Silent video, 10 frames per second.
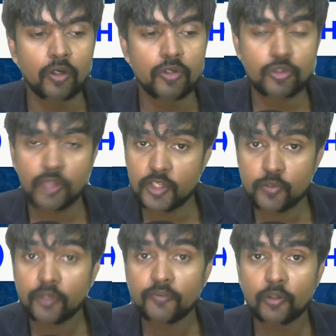So that's
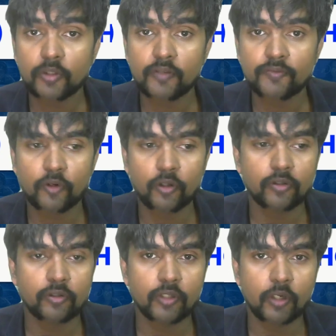what we're looking for.
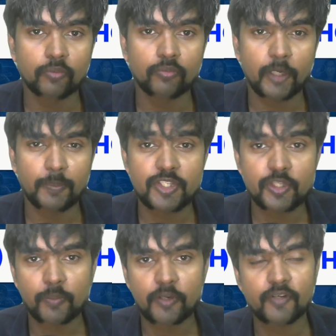Now, let me
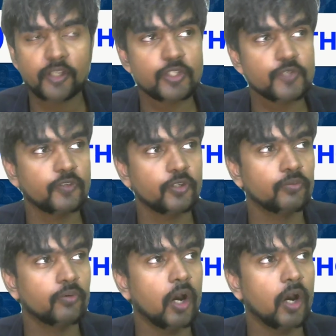simplify this for you.